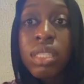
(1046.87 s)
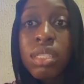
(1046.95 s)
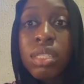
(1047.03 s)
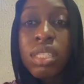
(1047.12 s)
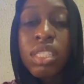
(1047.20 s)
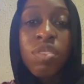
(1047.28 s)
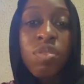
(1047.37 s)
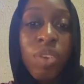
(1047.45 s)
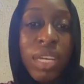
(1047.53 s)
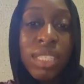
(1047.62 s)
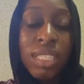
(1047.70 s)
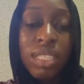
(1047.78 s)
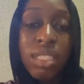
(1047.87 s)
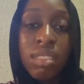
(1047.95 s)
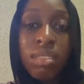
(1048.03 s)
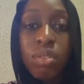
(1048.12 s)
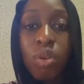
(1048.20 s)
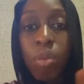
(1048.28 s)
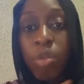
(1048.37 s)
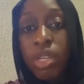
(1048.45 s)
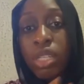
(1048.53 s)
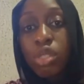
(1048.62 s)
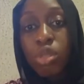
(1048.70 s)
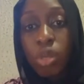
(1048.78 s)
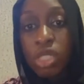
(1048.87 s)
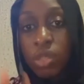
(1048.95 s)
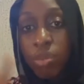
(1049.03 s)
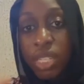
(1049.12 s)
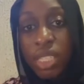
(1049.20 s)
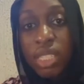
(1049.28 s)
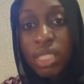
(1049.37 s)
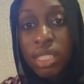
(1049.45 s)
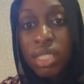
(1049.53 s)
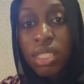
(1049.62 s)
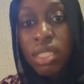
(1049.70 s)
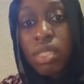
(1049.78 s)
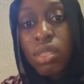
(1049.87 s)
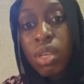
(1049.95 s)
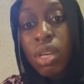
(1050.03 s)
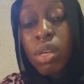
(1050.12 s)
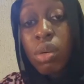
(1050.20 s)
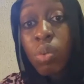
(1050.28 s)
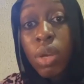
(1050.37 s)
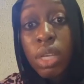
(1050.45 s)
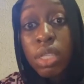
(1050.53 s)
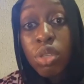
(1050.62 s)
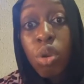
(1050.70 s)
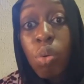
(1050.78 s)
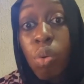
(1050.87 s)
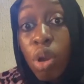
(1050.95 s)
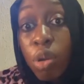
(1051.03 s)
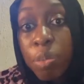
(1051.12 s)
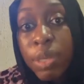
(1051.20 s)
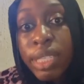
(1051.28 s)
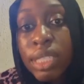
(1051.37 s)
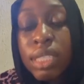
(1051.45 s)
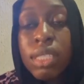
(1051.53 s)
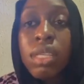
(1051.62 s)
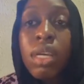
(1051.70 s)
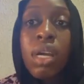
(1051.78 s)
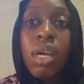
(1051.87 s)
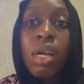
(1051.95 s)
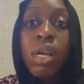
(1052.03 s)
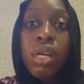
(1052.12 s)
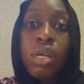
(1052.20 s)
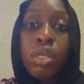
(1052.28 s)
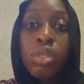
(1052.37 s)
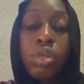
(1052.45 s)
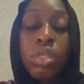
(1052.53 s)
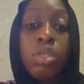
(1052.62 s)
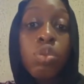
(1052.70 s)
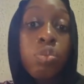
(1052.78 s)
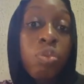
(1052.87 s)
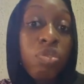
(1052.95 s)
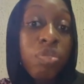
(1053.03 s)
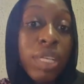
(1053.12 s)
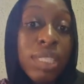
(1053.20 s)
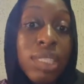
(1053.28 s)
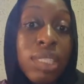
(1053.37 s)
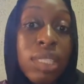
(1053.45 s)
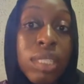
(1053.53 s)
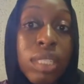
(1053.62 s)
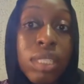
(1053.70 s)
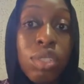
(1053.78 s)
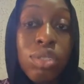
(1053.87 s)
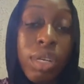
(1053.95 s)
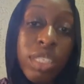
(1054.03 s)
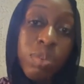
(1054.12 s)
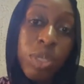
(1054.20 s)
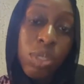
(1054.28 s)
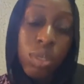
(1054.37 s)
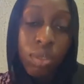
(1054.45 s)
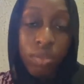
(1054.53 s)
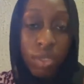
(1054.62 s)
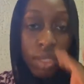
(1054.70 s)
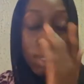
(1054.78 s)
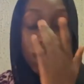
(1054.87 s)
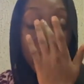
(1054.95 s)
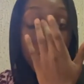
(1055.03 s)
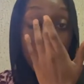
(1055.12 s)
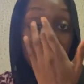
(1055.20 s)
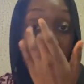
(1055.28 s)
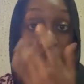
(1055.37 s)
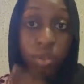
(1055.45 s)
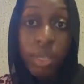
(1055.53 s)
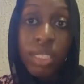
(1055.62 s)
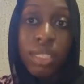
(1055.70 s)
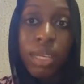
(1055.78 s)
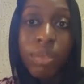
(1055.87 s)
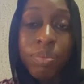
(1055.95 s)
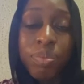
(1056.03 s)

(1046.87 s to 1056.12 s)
disinfecting commonly touched places in your workplace. So this will prevent the transmission of this influenza.